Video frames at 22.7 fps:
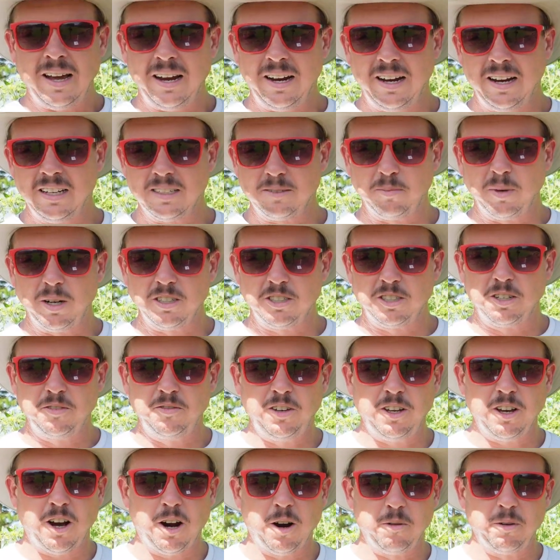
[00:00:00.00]
And as most of
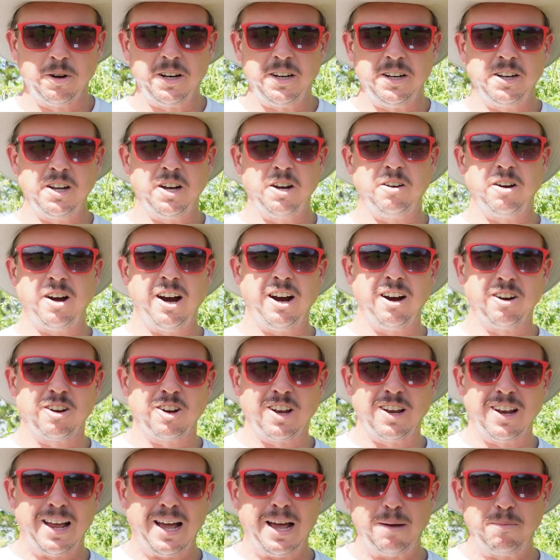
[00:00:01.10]
you already know, our
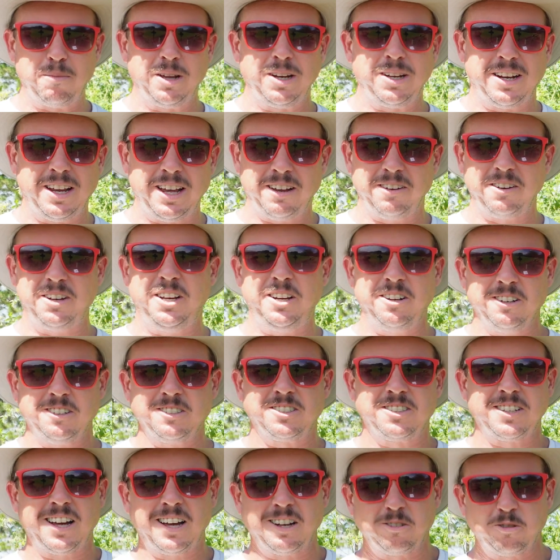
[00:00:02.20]
climate down here in
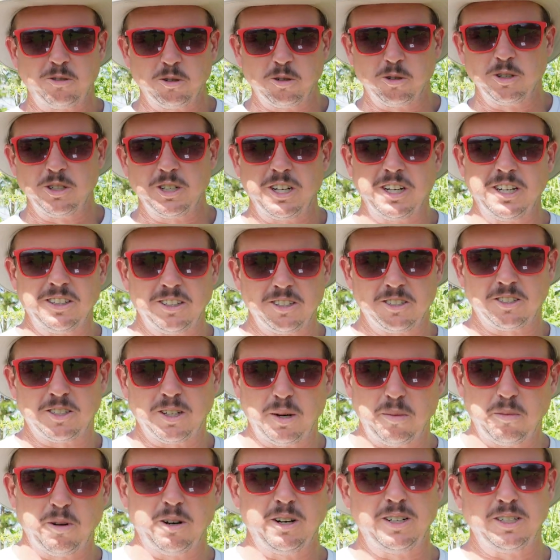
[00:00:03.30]
South Georgia in the
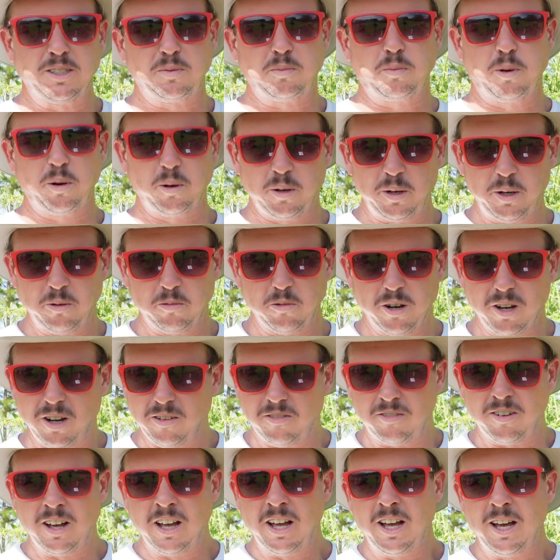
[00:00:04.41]
summer is pretty
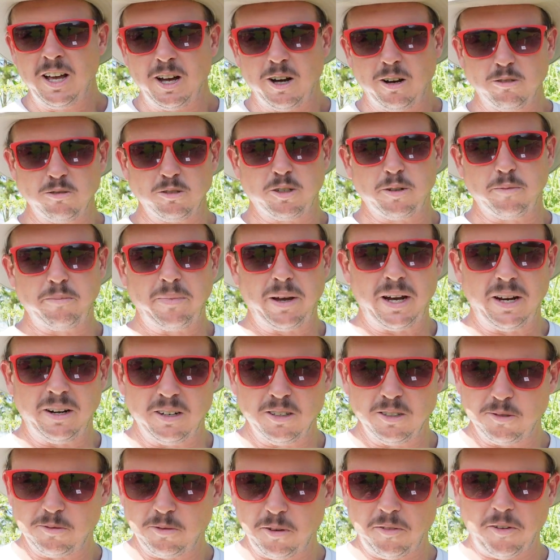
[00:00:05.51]
rough on
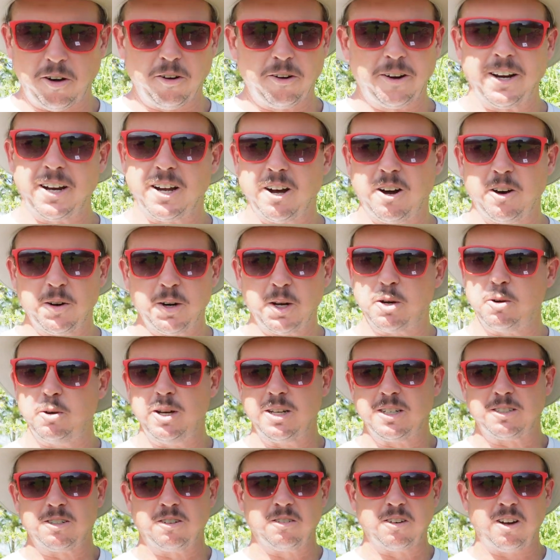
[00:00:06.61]
tomatoes. We've already called it
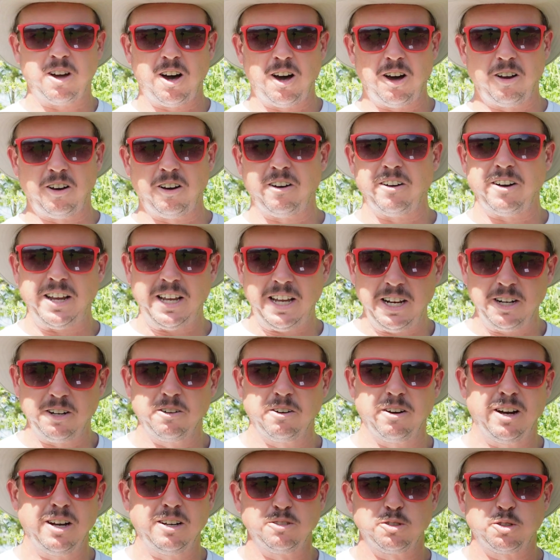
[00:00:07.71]
quits on all our
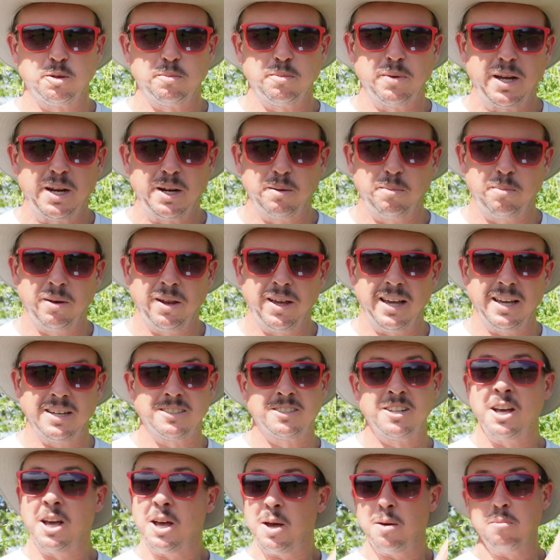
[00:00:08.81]
in-ground tomato
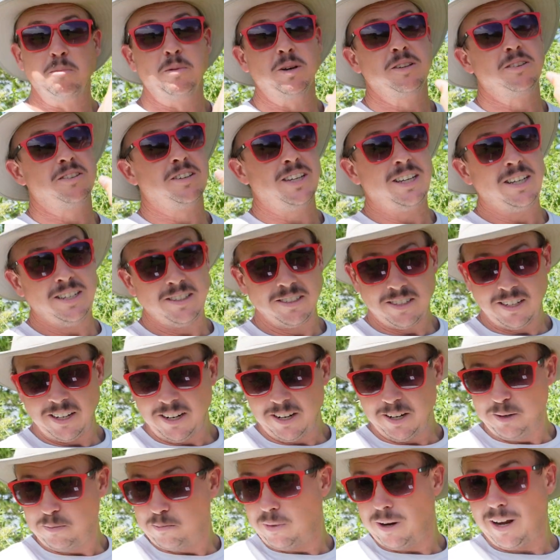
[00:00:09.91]
plants, but these
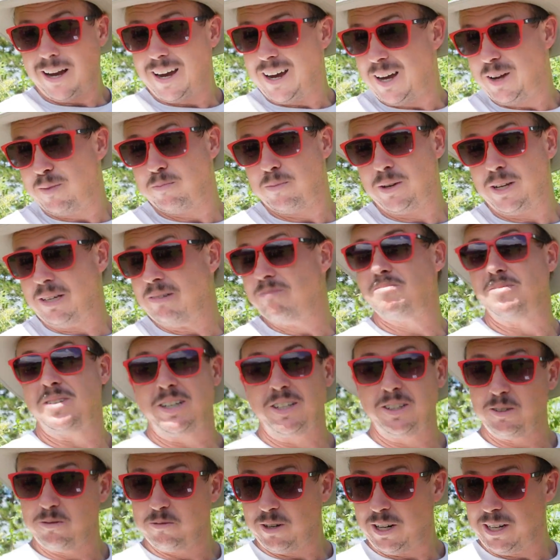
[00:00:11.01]
here behind me
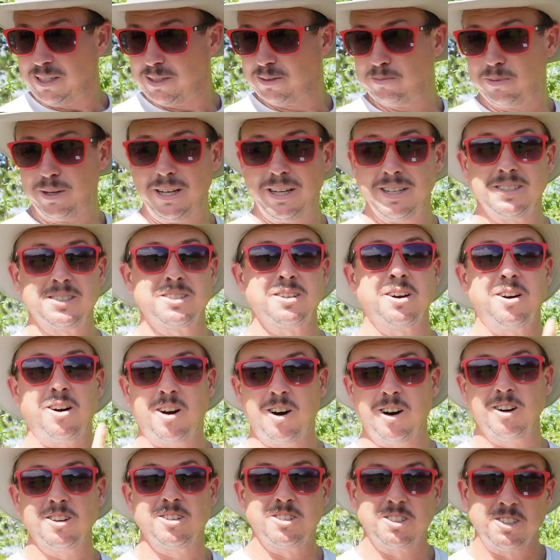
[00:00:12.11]
in the raised beds
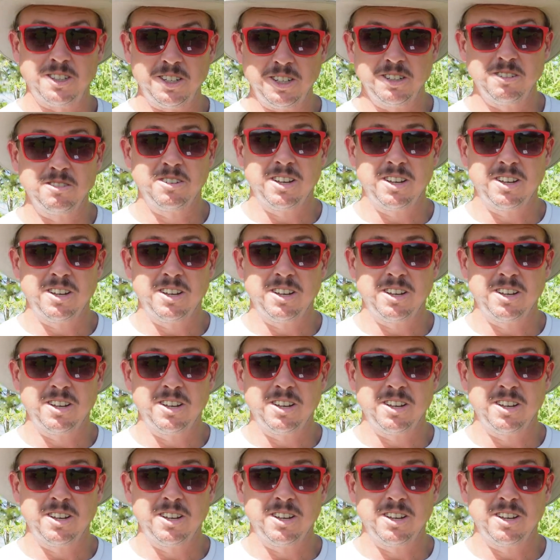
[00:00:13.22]
are still